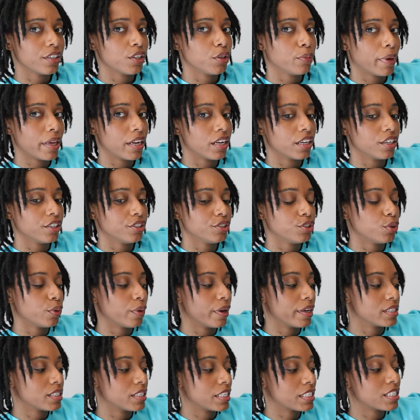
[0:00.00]
you made a good
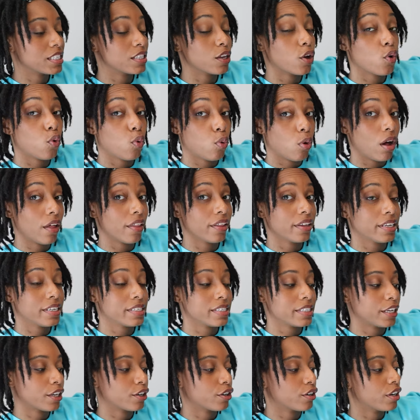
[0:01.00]
choice. This is a quality
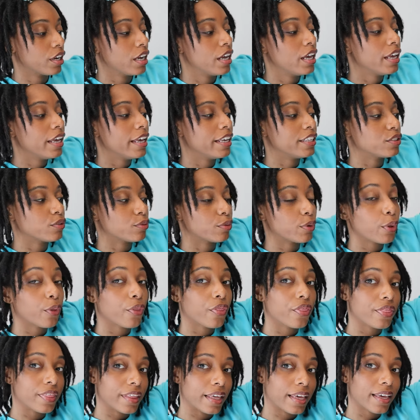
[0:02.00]
sticker. It's real
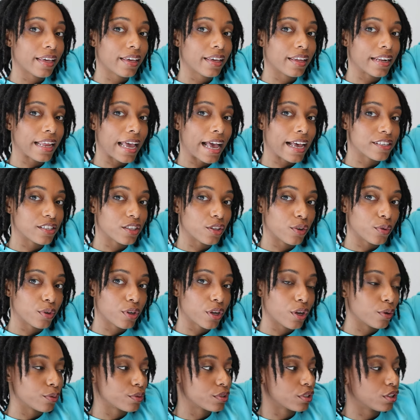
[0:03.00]
thick and has a little
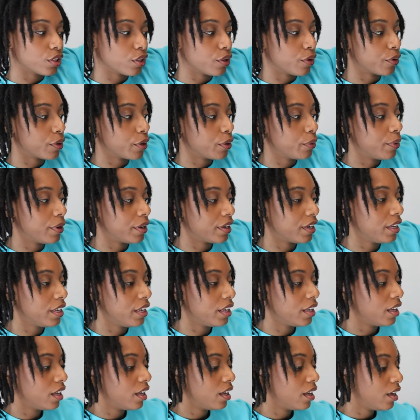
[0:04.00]
Coach logo on
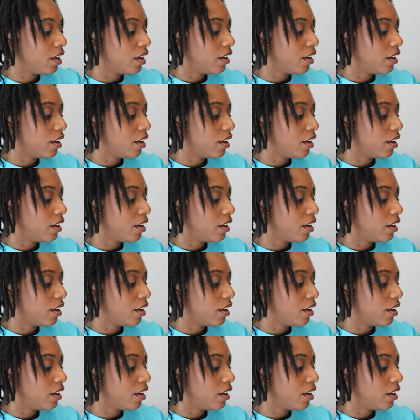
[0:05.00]
it.